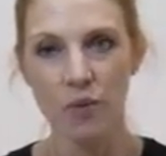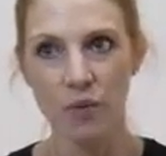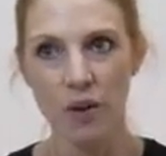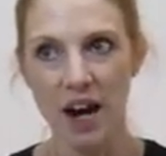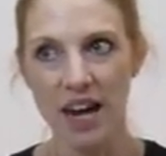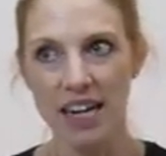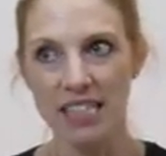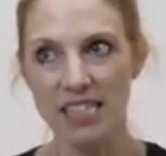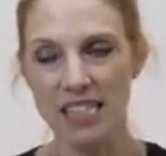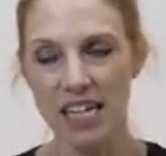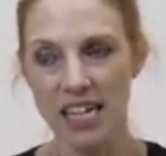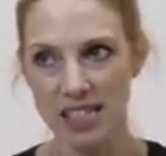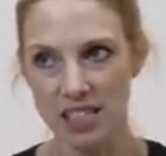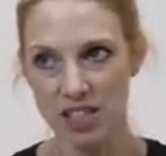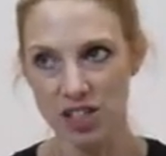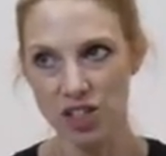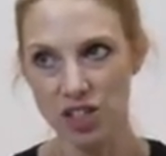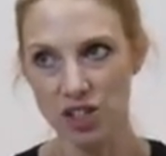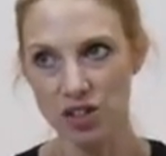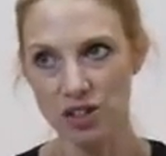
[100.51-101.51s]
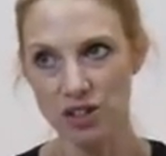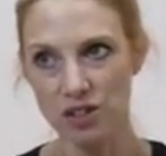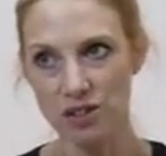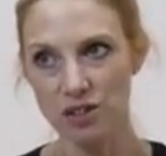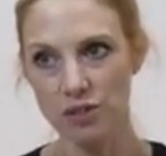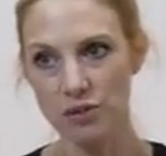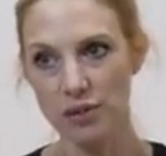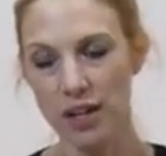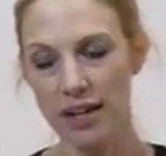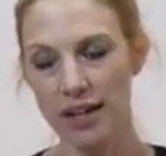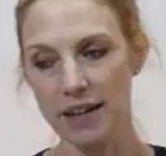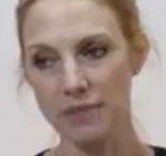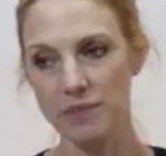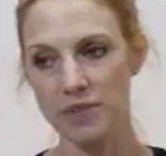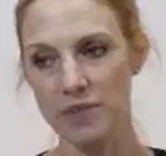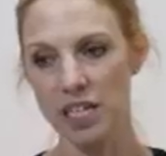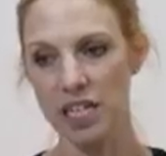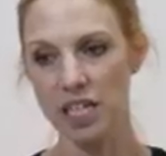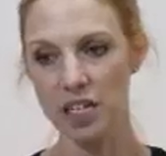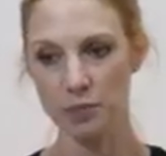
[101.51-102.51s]
I tend to
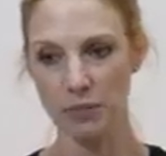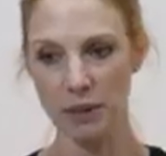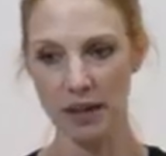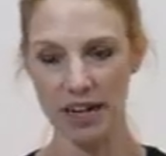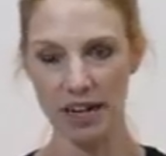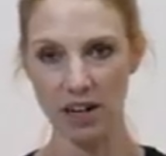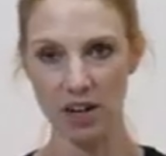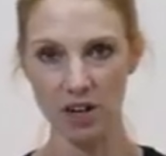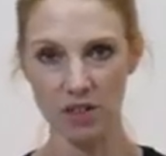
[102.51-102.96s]
teach plank